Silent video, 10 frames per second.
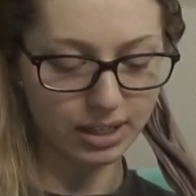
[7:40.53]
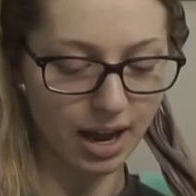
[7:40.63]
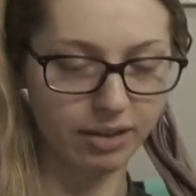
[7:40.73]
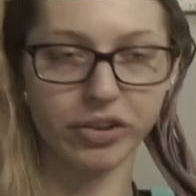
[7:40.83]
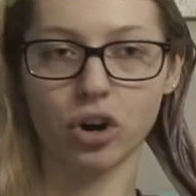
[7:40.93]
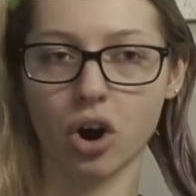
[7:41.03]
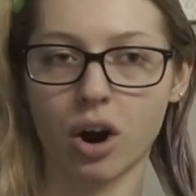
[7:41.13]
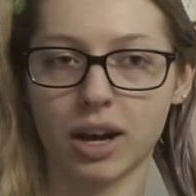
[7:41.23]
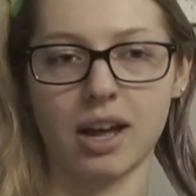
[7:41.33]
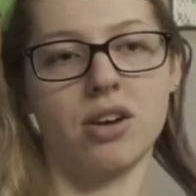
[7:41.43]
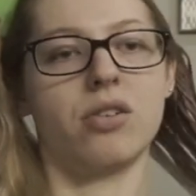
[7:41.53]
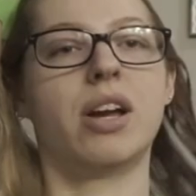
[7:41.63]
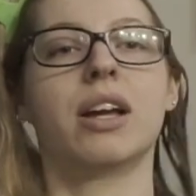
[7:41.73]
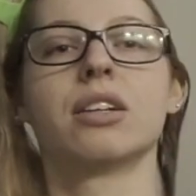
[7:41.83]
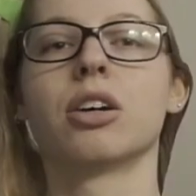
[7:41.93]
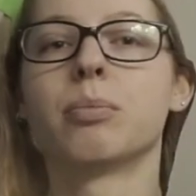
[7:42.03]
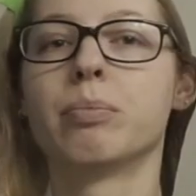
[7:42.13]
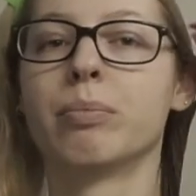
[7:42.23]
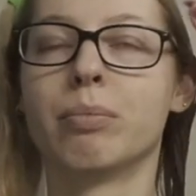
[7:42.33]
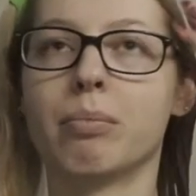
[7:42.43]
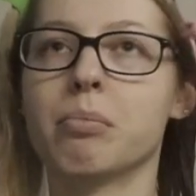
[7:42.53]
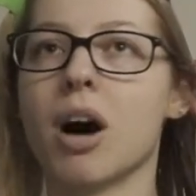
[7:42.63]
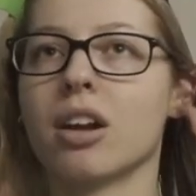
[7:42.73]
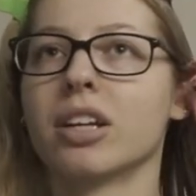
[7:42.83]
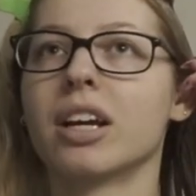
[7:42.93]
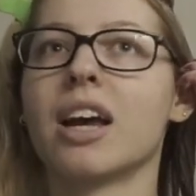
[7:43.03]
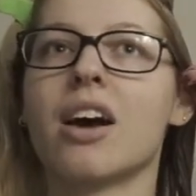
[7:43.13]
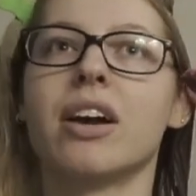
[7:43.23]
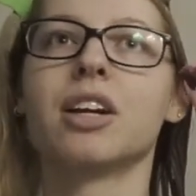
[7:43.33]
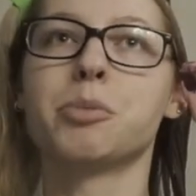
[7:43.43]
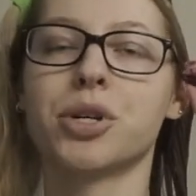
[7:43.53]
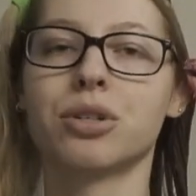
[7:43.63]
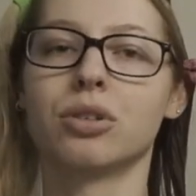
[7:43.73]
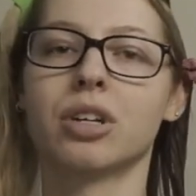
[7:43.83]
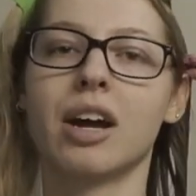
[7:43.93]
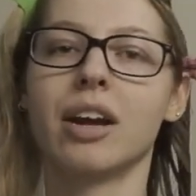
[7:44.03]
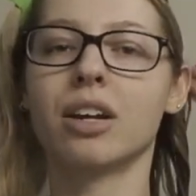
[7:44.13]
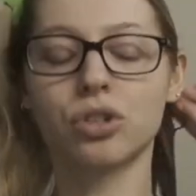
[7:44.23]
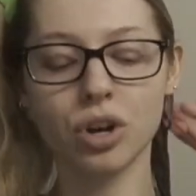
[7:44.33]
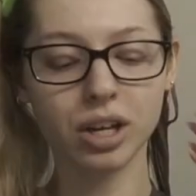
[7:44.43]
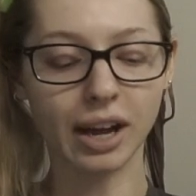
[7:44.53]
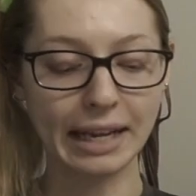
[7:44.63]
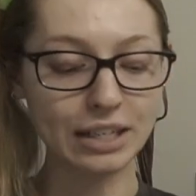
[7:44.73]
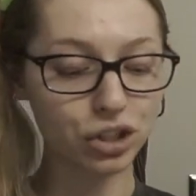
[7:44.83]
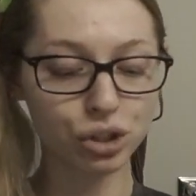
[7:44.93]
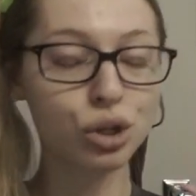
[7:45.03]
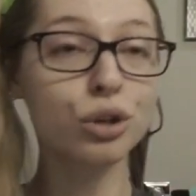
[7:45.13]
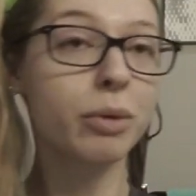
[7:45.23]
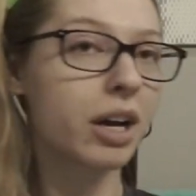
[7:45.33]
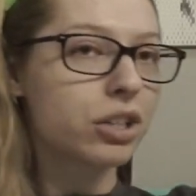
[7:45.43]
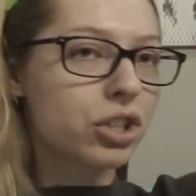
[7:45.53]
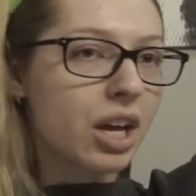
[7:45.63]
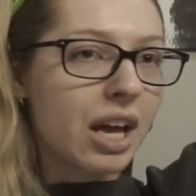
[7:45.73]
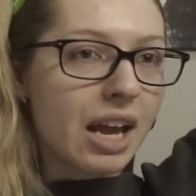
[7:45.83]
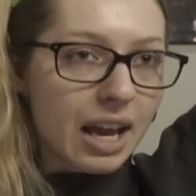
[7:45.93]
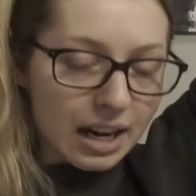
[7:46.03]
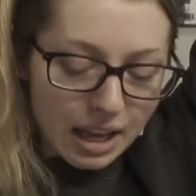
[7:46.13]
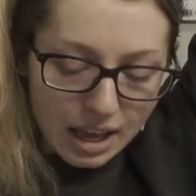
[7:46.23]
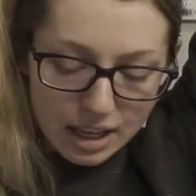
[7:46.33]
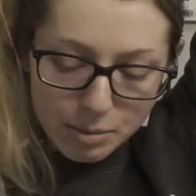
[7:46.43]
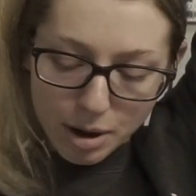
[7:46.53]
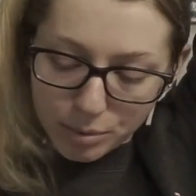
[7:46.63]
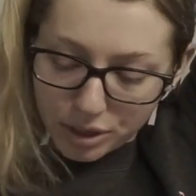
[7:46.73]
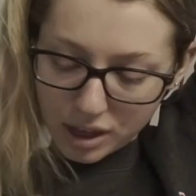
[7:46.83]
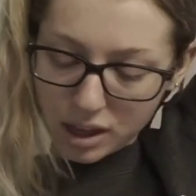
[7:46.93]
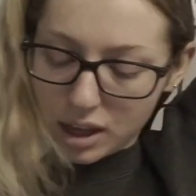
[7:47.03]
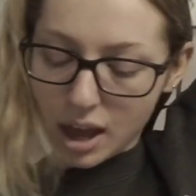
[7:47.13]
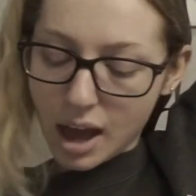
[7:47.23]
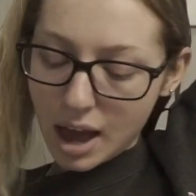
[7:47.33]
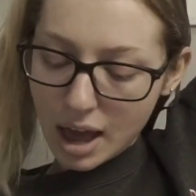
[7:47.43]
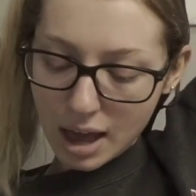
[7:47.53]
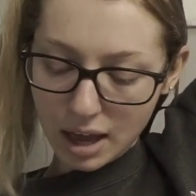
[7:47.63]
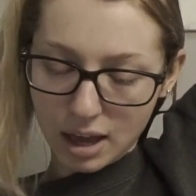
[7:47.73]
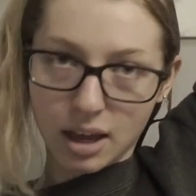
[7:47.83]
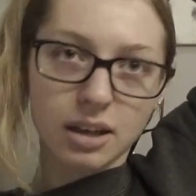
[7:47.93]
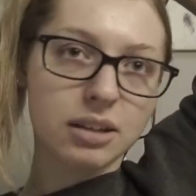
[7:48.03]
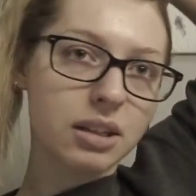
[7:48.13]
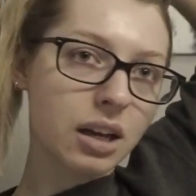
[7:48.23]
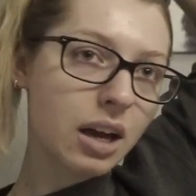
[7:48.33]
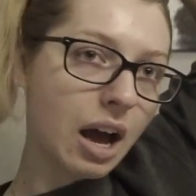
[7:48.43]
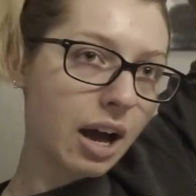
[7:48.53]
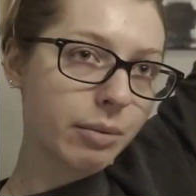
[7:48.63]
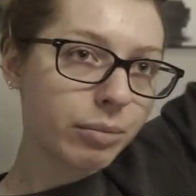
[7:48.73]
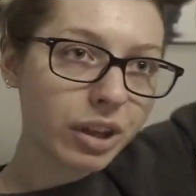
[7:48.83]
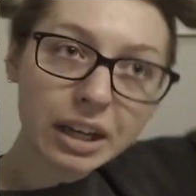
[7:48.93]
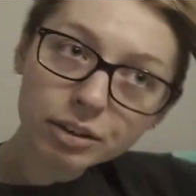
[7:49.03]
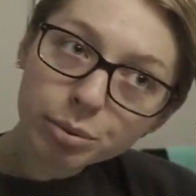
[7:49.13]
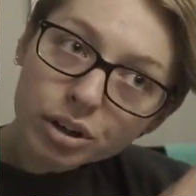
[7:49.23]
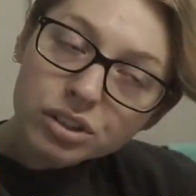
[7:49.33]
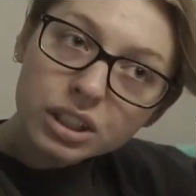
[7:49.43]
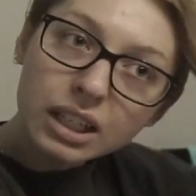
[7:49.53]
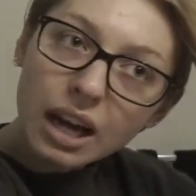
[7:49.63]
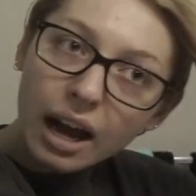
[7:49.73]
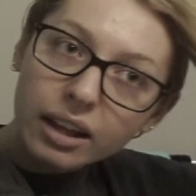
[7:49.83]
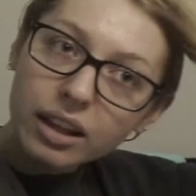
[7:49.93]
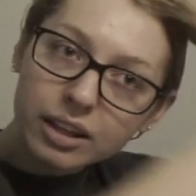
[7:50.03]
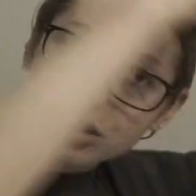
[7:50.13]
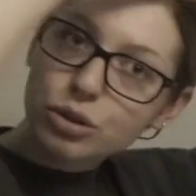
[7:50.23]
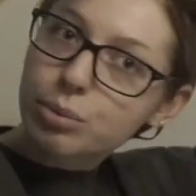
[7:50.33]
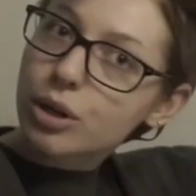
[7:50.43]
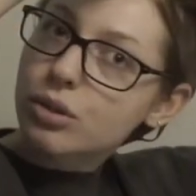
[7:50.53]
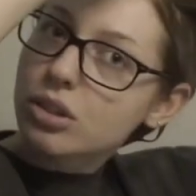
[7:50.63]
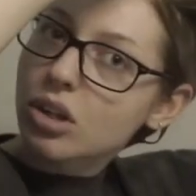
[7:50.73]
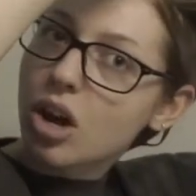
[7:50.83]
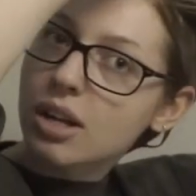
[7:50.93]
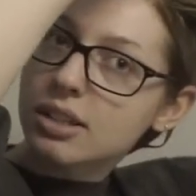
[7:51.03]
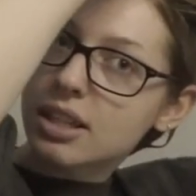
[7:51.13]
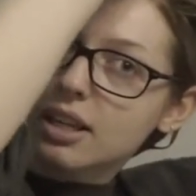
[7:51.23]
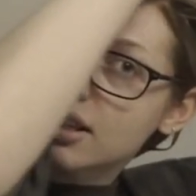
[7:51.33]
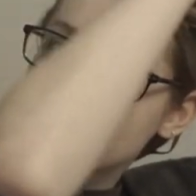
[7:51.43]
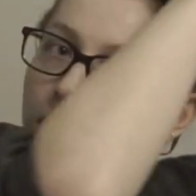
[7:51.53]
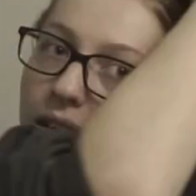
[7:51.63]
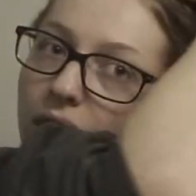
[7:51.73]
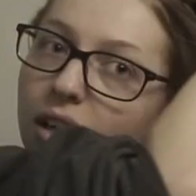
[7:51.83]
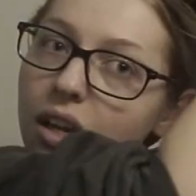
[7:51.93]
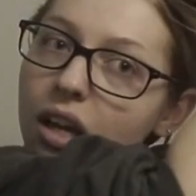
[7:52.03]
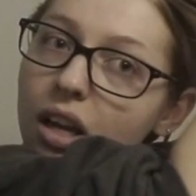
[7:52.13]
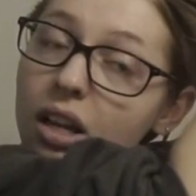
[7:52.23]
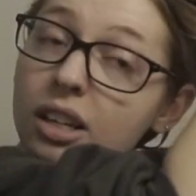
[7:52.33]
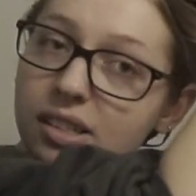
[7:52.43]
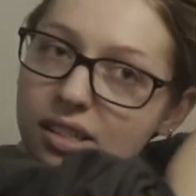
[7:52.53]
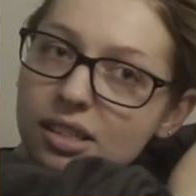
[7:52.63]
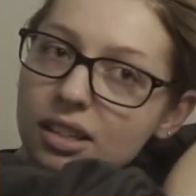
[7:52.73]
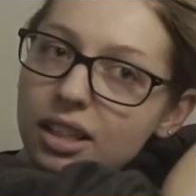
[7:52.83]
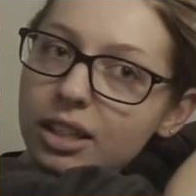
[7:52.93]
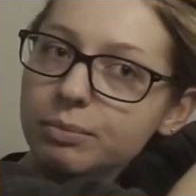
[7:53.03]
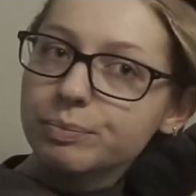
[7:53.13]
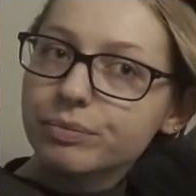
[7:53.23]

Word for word: to have a car account and a modeling account and a personal account and a drawing account and it's just too much and I can't keep up with it and I'm the kind of person like I like to post content consistently